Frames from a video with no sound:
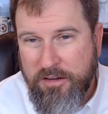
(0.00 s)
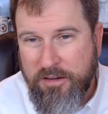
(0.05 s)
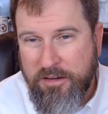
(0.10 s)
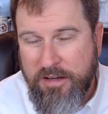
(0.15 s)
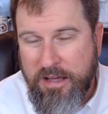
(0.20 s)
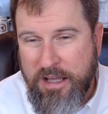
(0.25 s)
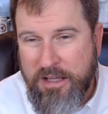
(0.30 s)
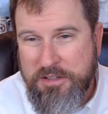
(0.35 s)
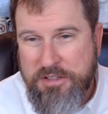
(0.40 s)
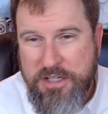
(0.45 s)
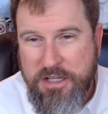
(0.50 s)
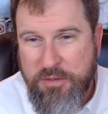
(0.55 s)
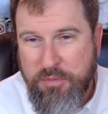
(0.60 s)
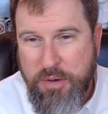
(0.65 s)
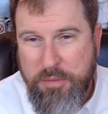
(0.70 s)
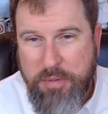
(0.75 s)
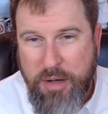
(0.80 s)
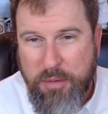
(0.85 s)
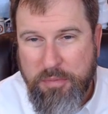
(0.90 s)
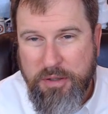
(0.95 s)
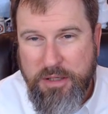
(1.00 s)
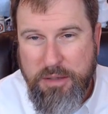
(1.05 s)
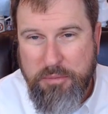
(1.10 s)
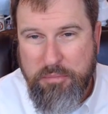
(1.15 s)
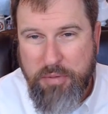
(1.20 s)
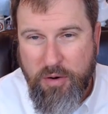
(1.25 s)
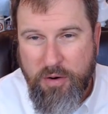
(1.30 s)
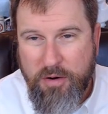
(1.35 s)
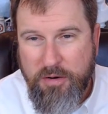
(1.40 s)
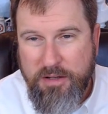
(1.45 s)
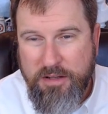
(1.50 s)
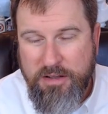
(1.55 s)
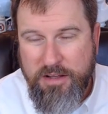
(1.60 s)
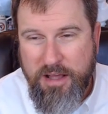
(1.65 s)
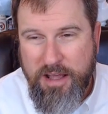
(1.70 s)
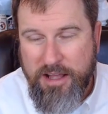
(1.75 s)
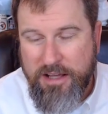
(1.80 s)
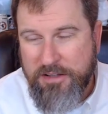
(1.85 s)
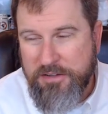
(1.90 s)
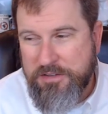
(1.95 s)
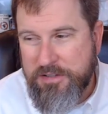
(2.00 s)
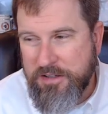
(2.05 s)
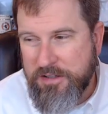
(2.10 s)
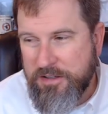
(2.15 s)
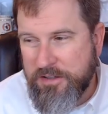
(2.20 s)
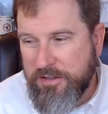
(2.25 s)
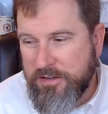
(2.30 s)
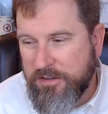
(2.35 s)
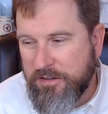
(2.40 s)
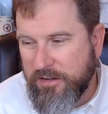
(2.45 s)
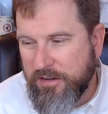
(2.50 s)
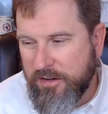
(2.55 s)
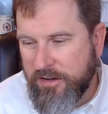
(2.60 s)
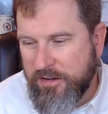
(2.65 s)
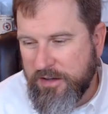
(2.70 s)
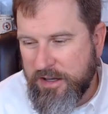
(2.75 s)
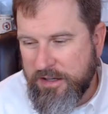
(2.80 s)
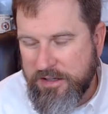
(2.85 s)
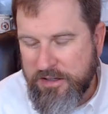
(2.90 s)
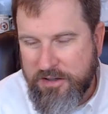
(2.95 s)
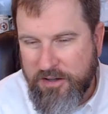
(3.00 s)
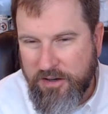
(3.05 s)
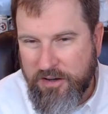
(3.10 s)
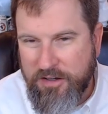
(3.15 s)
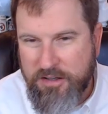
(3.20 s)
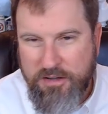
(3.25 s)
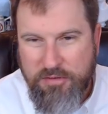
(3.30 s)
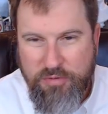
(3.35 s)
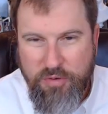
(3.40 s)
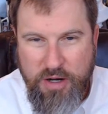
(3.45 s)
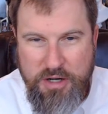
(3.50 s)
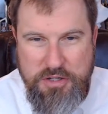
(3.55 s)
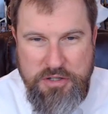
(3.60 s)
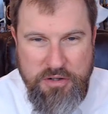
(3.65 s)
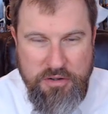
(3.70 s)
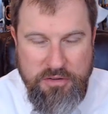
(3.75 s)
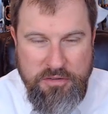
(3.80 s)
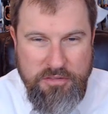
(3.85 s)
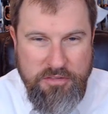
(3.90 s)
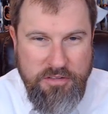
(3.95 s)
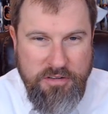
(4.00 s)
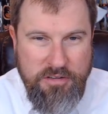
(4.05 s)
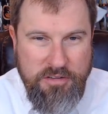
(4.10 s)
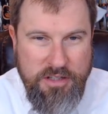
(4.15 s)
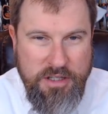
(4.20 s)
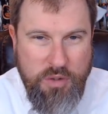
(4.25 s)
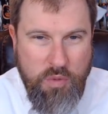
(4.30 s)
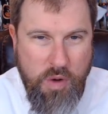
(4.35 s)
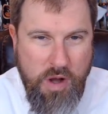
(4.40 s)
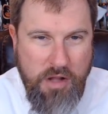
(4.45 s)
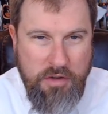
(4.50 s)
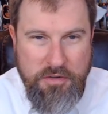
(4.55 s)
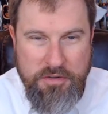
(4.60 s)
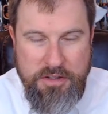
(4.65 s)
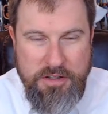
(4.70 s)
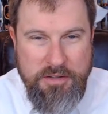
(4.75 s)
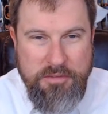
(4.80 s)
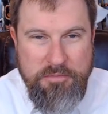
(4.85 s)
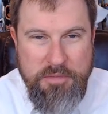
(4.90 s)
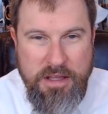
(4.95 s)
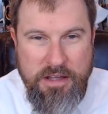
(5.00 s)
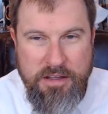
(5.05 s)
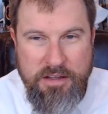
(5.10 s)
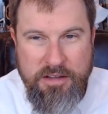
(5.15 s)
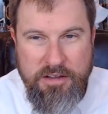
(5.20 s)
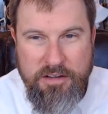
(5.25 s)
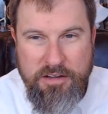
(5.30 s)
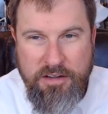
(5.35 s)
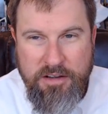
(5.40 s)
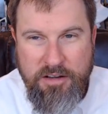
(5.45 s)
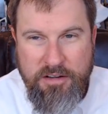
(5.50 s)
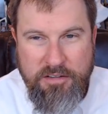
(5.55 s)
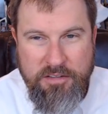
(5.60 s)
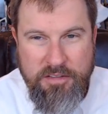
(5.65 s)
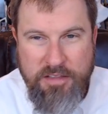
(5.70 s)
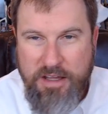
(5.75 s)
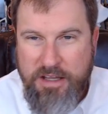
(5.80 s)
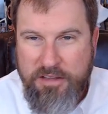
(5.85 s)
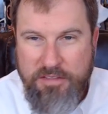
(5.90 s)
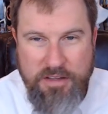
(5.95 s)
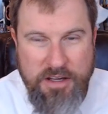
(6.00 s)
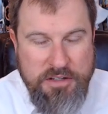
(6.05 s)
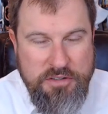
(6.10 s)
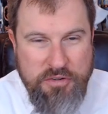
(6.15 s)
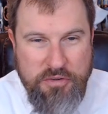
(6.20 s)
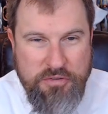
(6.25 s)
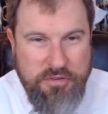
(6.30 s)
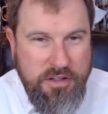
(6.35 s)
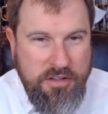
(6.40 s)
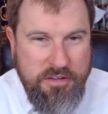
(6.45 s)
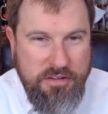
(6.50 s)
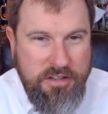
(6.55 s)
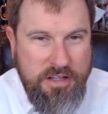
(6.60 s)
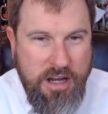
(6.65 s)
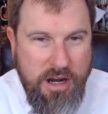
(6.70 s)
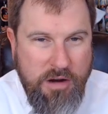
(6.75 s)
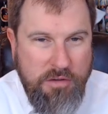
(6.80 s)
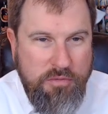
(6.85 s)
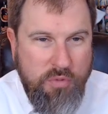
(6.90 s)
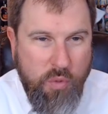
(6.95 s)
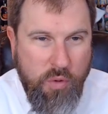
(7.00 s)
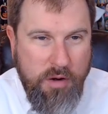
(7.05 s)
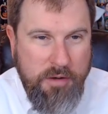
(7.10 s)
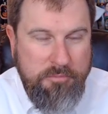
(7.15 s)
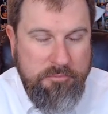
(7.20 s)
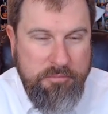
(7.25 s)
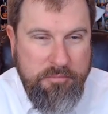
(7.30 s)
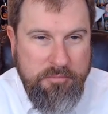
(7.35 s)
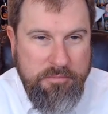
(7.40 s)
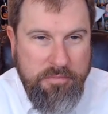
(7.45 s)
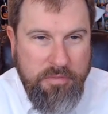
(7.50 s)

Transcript: uh, anti Republican Party, anti uh, any kind of racial uh, equality. Uh, they they just didn't care for it.